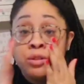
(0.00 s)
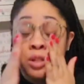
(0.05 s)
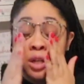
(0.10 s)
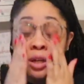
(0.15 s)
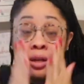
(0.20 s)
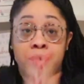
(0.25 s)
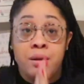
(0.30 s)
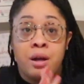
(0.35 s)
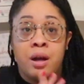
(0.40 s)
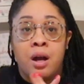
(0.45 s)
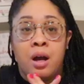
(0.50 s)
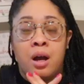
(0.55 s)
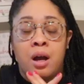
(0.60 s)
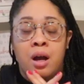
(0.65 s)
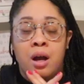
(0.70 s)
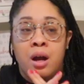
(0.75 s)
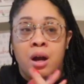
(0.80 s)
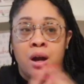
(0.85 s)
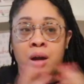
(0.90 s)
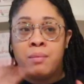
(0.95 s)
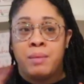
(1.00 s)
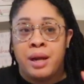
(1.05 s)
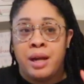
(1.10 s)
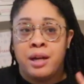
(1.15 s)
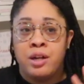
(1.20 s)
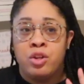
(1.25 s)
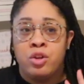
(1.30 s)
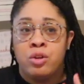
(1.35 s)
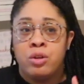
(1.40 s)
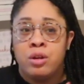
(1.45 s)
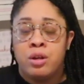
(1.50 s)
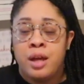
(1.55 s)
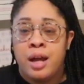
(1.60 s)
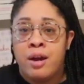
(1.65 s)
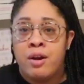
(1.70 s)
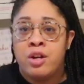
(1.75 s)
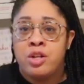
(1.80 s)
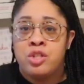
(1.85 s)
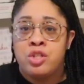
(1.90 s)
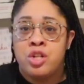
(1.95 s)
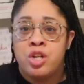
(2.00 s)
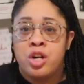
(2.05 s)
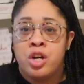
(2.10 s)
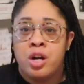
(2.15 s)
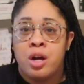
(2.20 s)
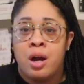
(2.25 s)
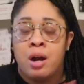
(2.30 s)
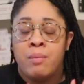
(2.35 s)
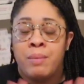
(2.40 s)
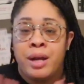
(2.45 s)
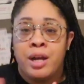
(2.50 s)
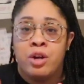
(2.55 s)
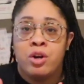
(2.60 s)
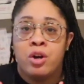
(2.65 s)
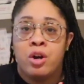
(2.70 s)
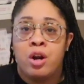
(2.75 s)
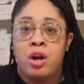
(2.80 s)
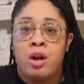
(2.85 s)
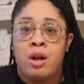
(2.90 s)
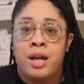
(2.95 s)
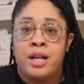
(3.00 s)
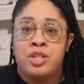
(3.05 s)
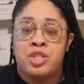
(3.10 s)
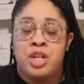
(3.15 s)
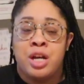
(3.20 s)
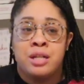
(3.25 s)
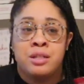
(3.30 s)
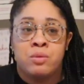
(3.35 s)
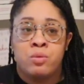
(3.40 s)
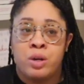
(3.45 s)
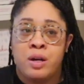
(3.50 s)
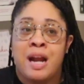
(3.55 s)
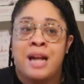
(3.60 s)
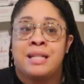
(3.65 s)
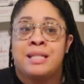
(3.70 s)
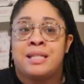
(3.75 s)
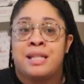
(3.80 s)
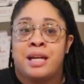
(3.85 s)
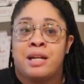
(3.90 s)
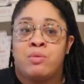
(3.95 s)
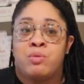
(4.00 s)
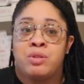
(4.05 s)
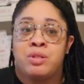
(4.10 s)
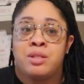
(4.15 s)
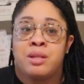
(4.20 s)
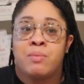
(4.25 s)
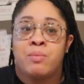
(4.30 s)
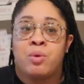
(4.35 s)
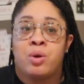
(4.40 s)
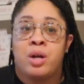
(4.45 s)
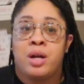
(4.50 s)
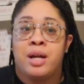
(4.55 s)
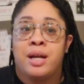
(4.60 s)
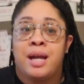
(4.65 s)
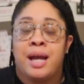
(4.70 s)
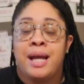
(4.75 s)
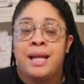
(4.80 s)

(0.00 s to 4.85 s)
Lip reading: our main character, our main girl, and she has a one-night stand with someone,